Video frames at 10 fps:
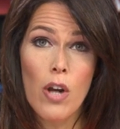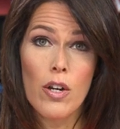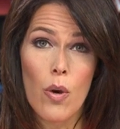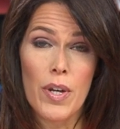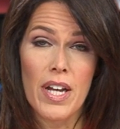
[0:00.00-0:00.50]

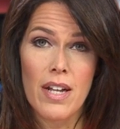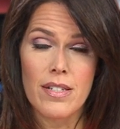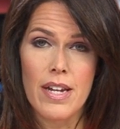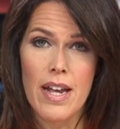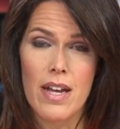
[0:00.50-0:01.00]
going on
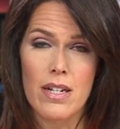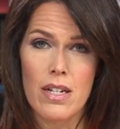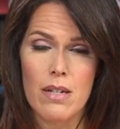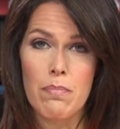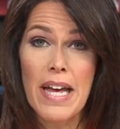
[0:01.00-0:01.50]
today on
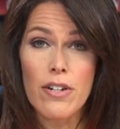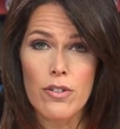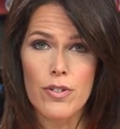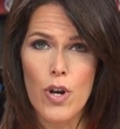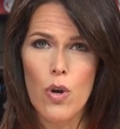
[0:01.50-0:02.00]
a,
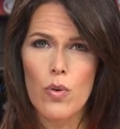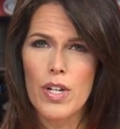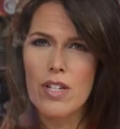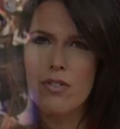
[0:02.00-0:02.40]
better note. Can you